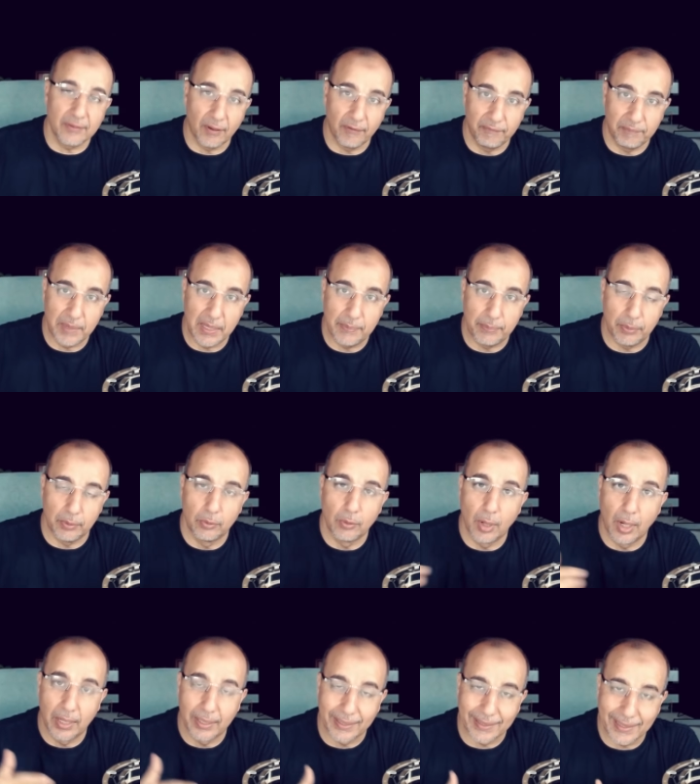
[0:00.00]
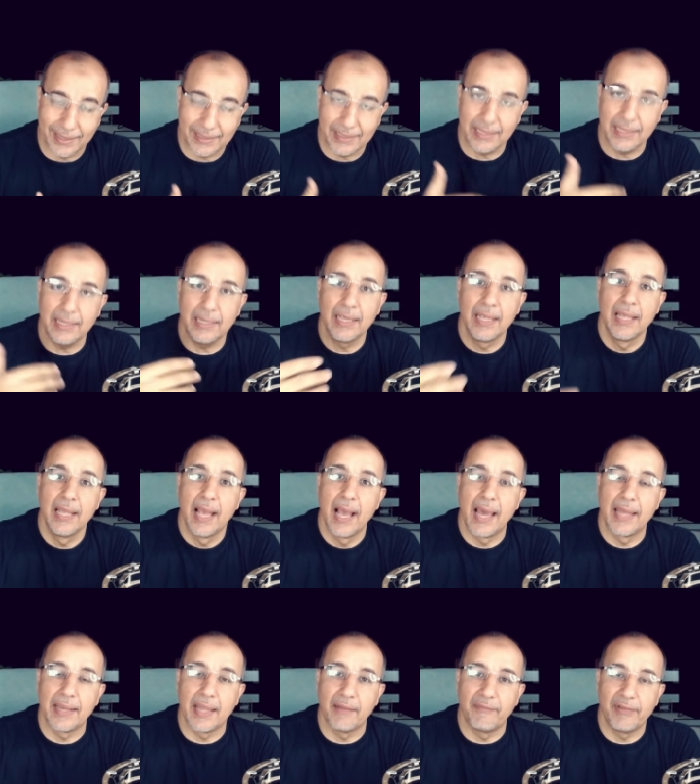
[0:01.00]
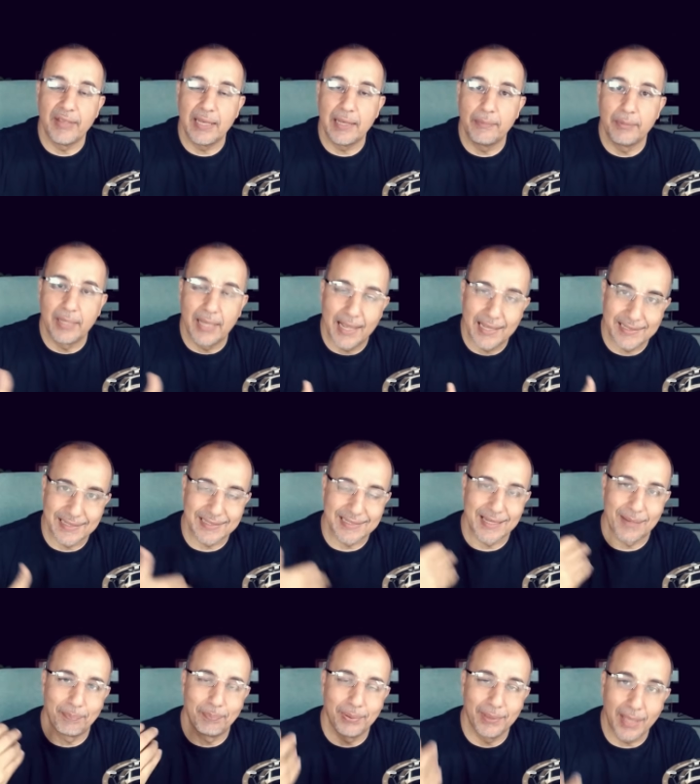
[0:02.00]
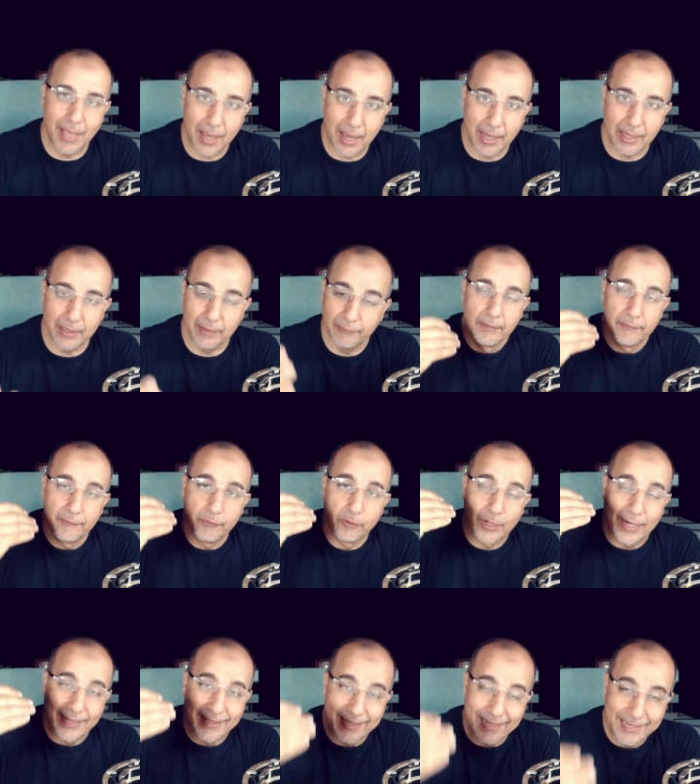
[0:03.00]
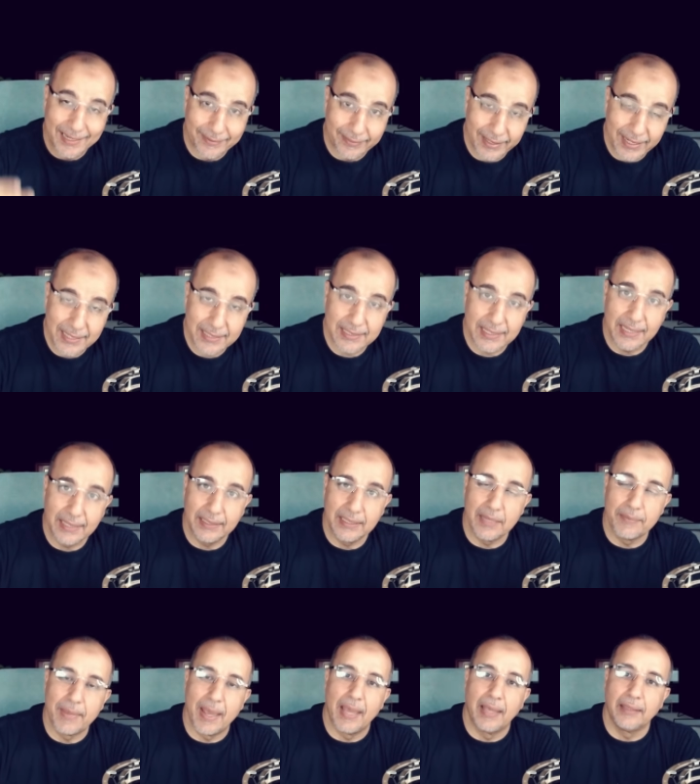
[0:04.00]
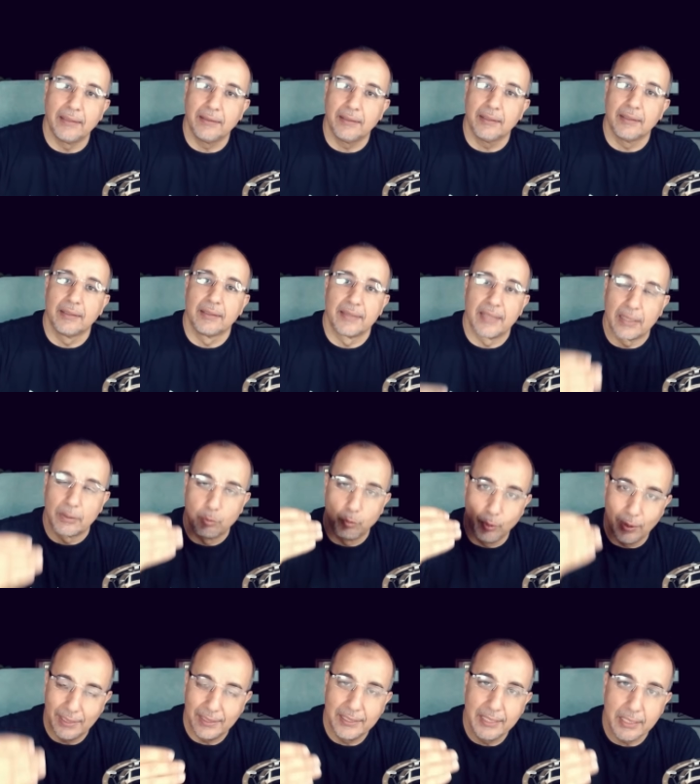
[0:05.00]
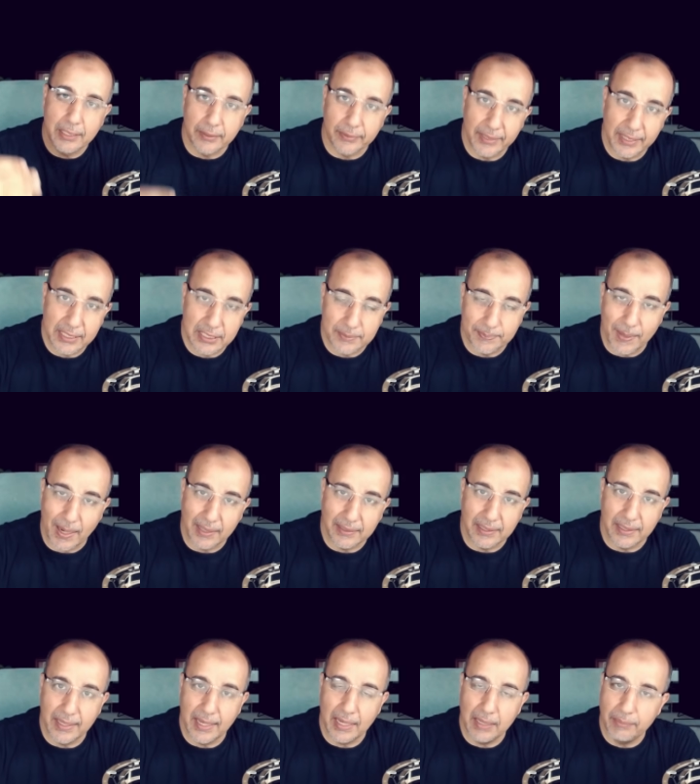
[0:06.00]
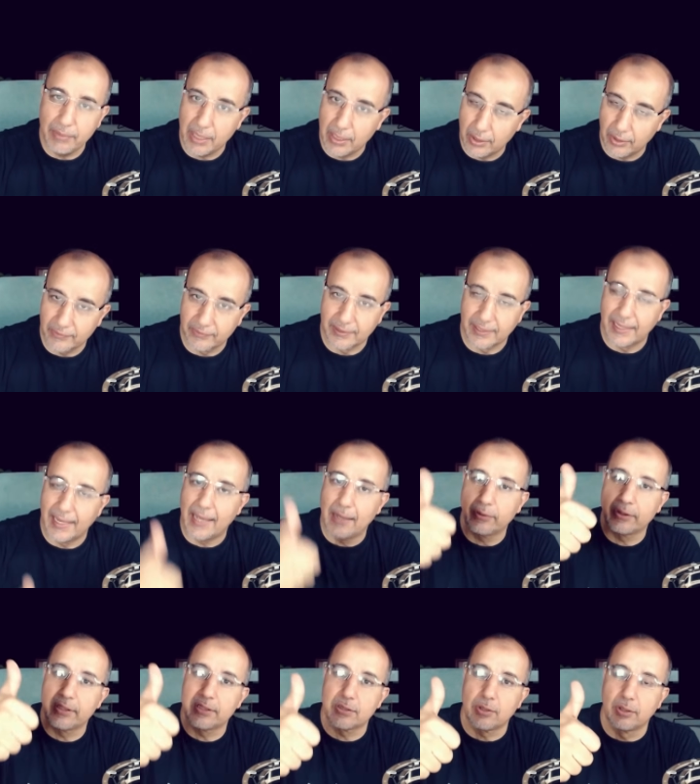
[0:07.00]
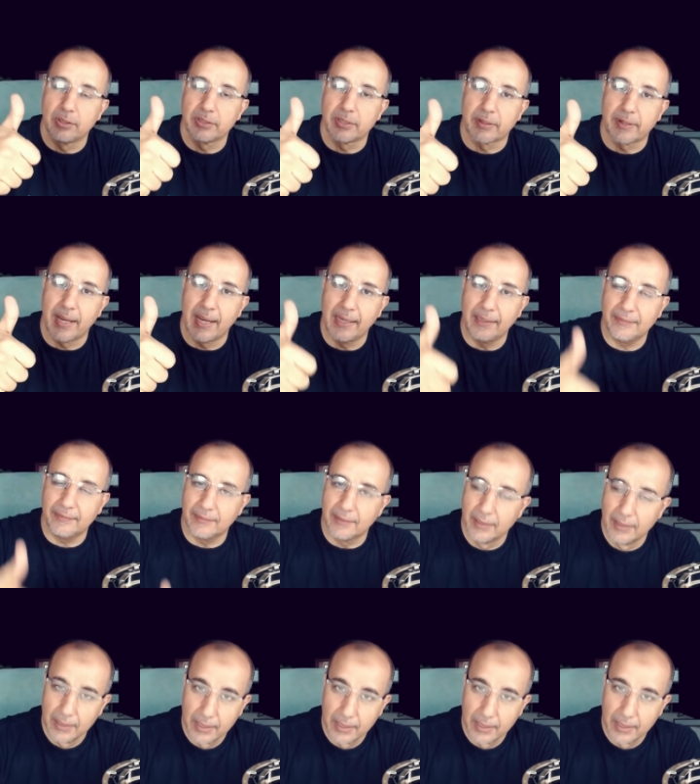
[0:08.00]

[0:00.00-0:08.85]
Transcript: of people who are ready and available as a supply for a decreasing demand that will decrease by the day because cloud is on the rise,